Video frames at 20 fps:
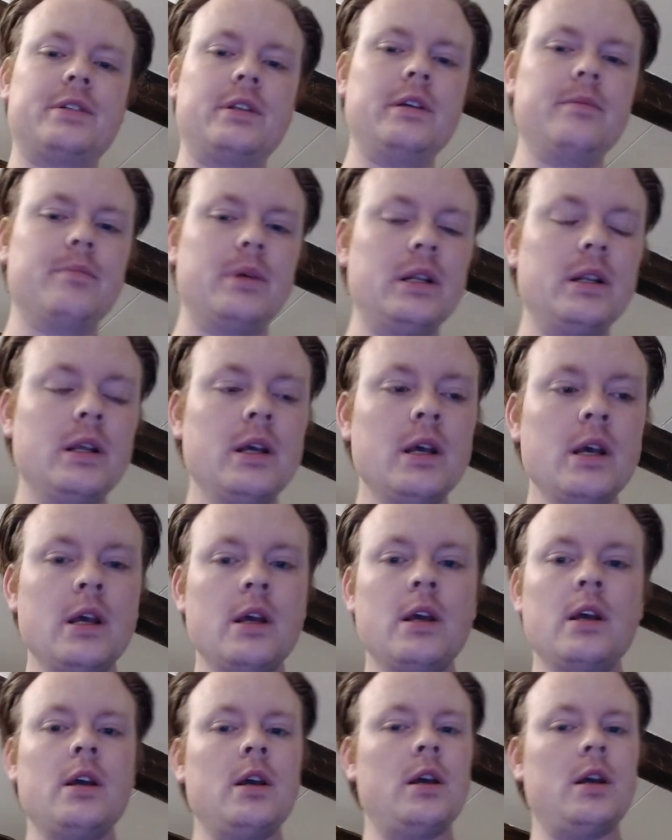but
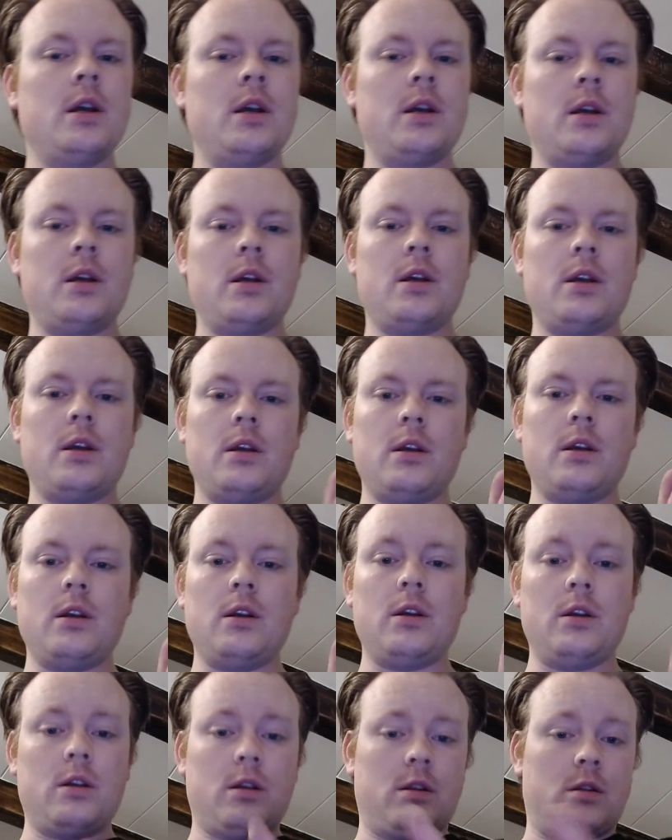
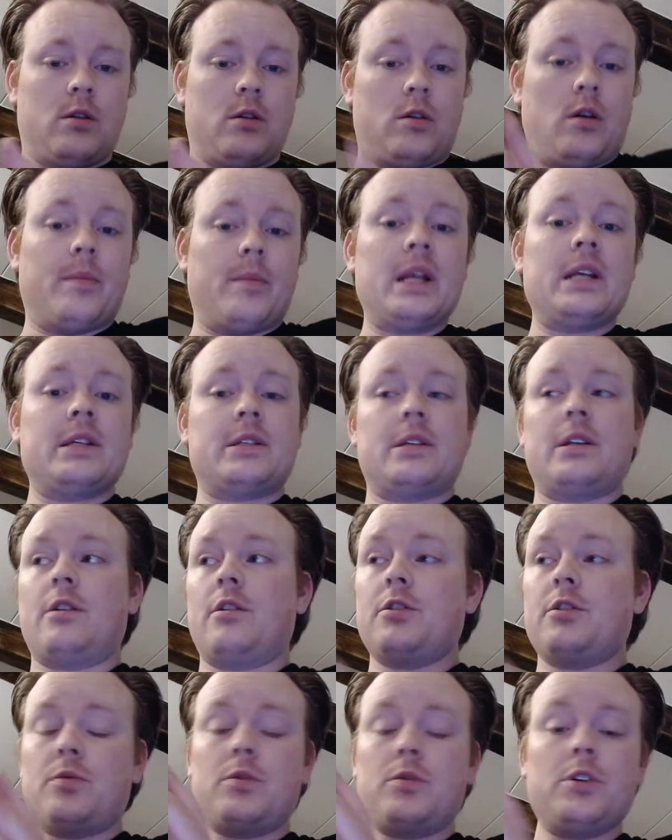there are many
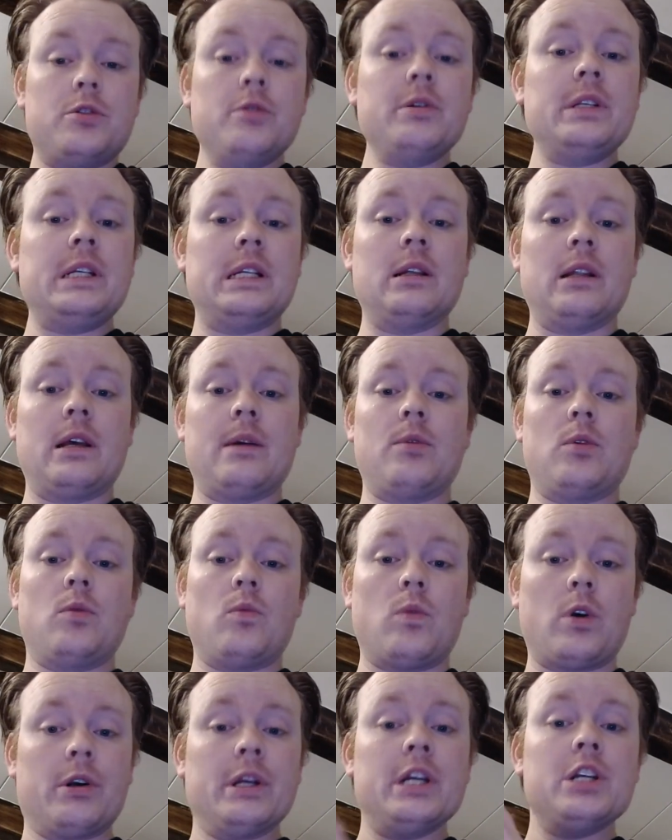scenarios where you do need a label
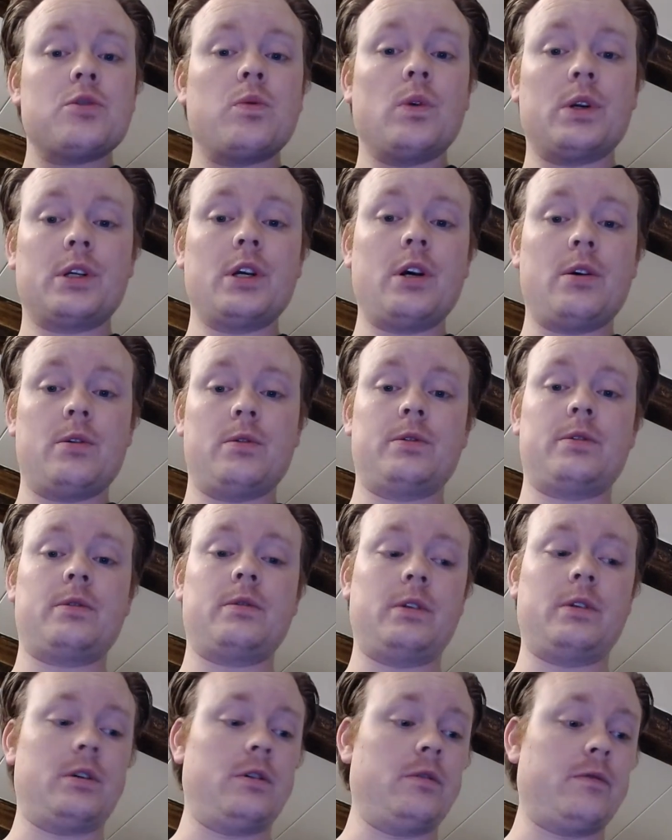where each one goes.
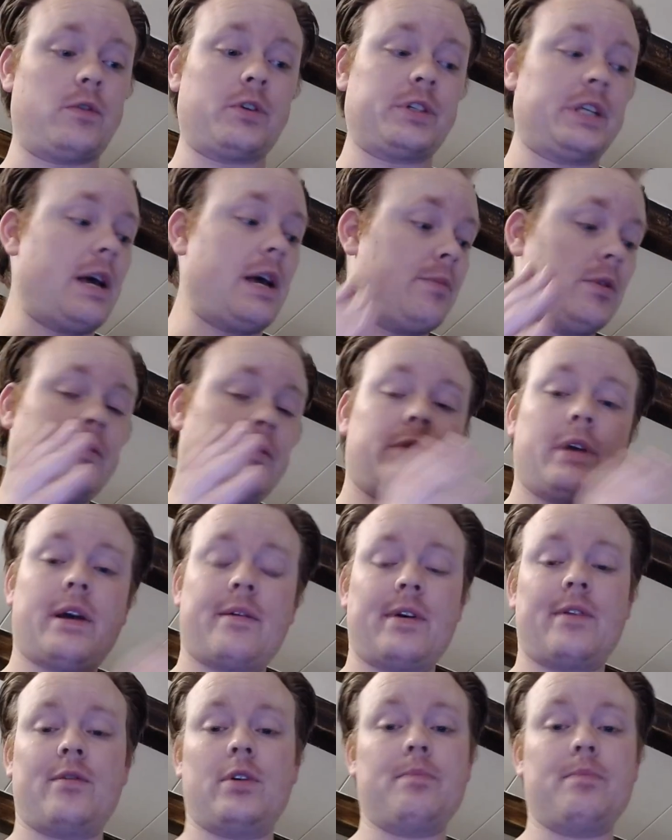You know, for example, if you have
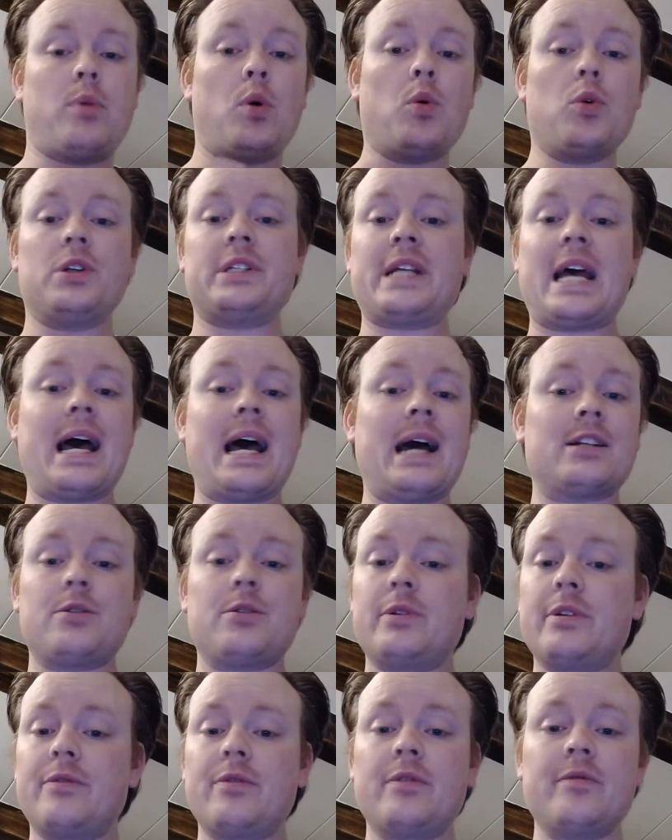every port tagged to a
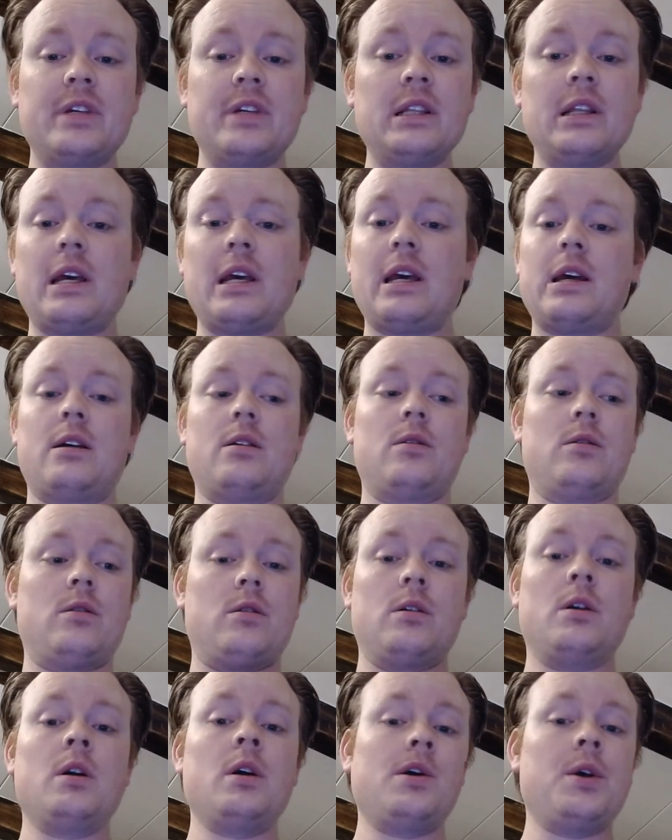different VLAN or,
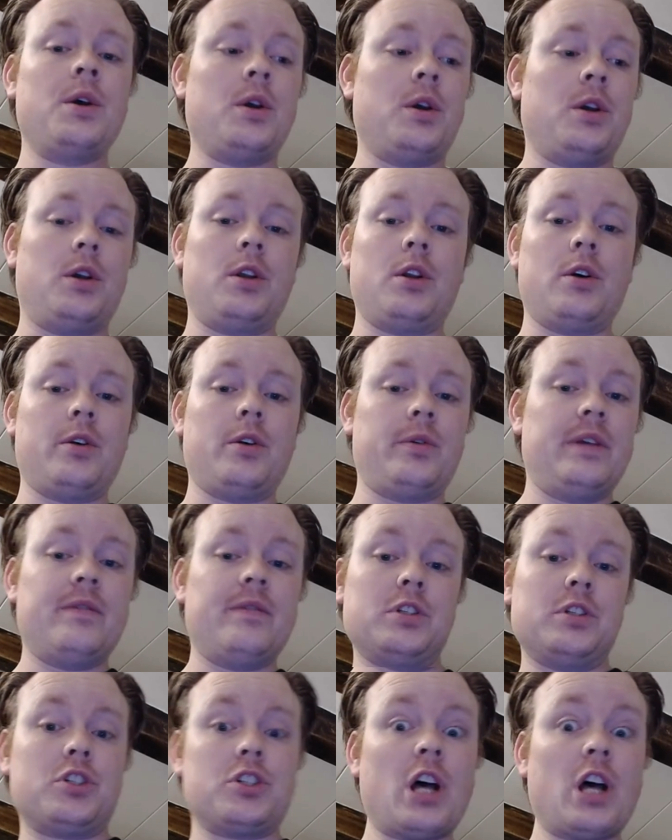you know, even
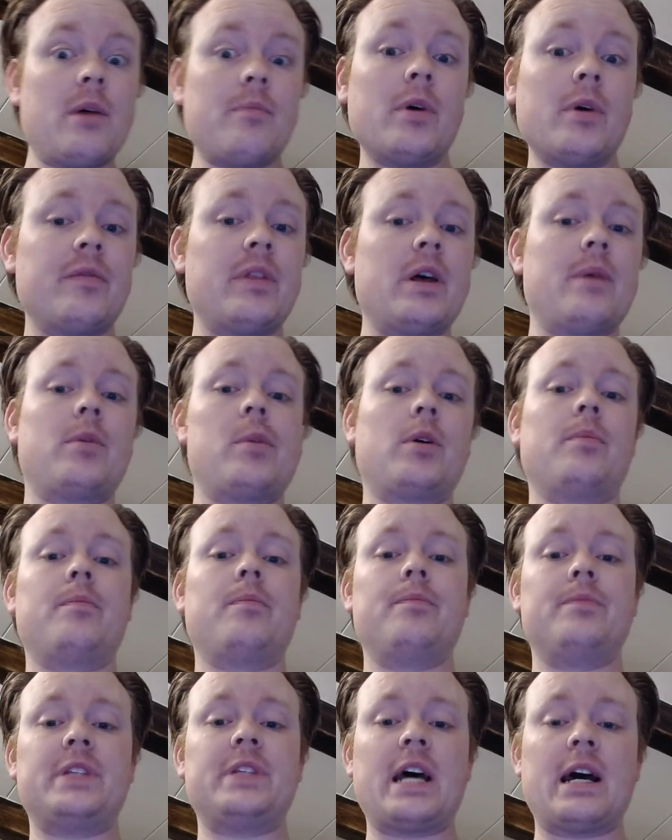some of them are
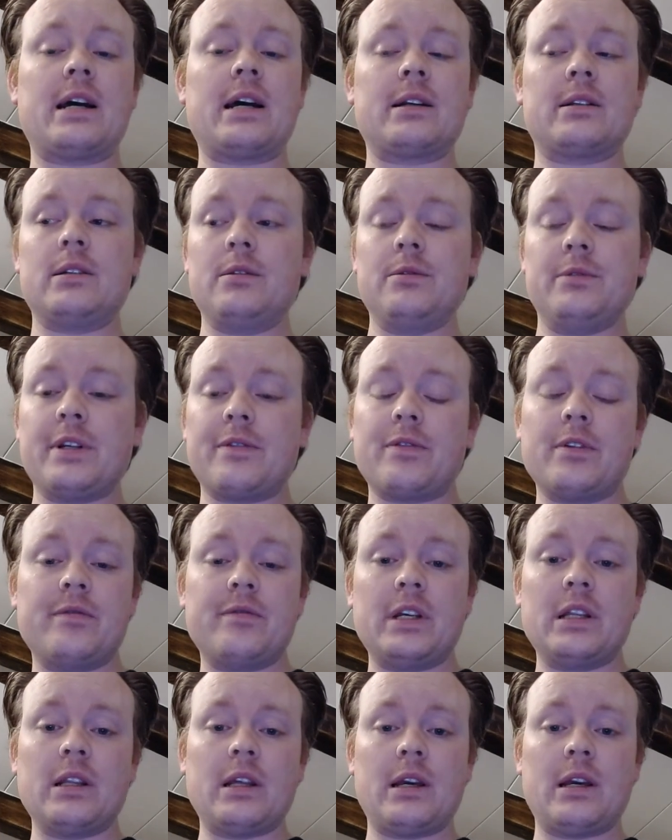tagged to different
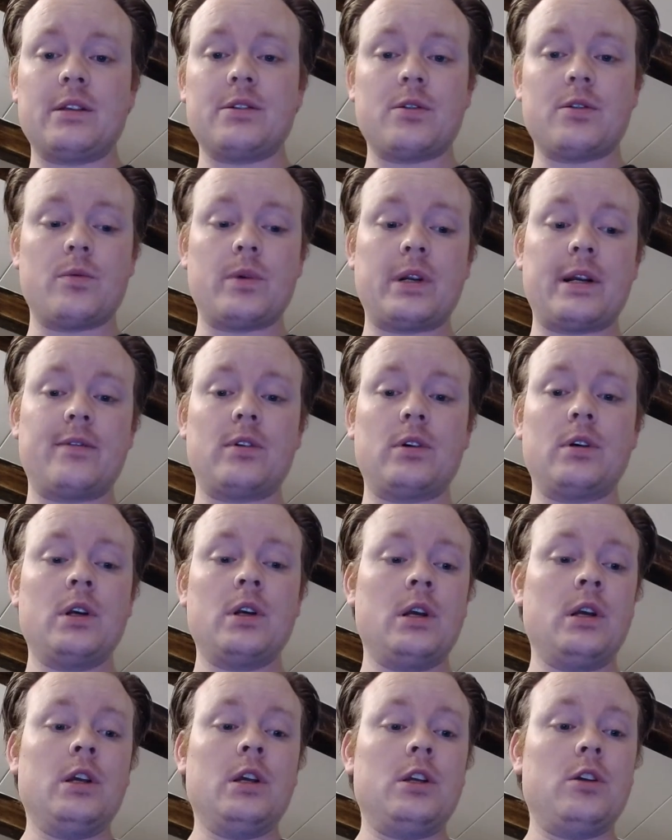VLANs or whatever,
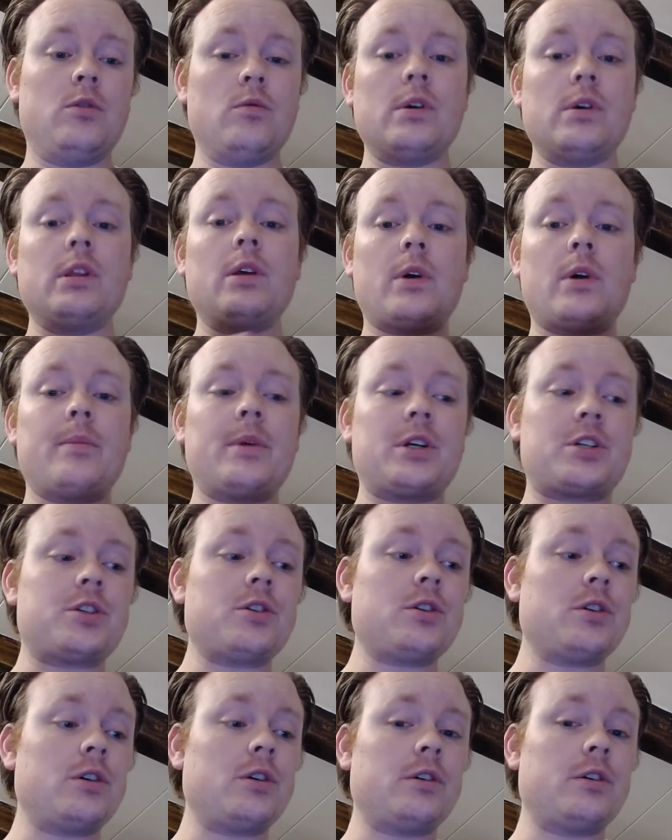you really want to make
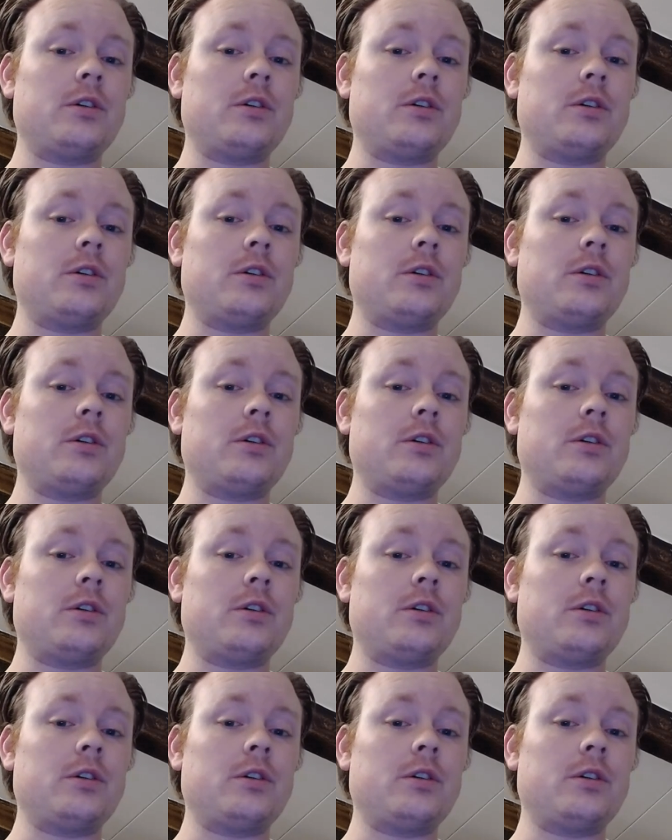sure,